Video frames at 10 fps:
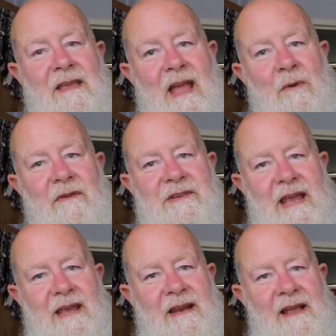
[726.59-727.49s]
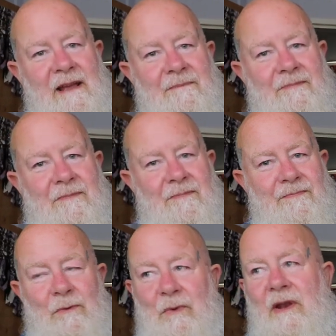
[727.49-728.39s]
Yeah, we've taken it.
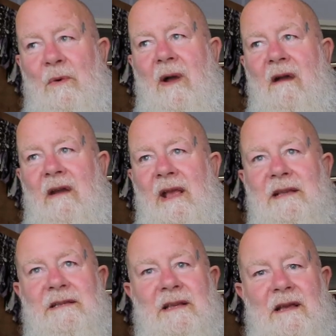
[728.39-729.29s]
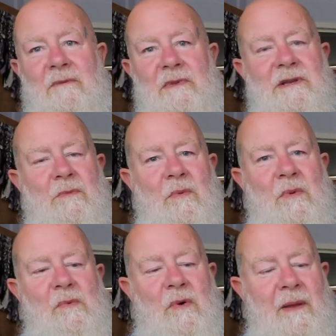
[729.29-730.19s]
We know where it is. And we said, well,
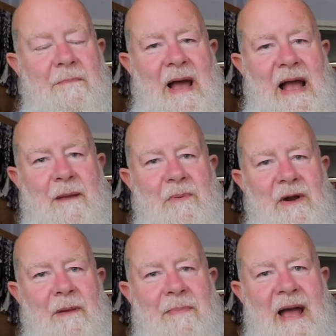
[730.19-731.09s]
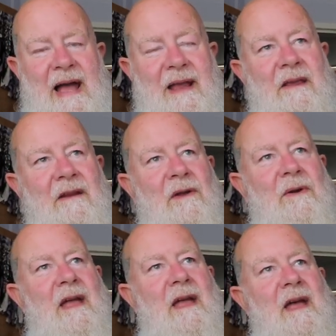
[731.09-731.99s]
we want it back, put it back, you know.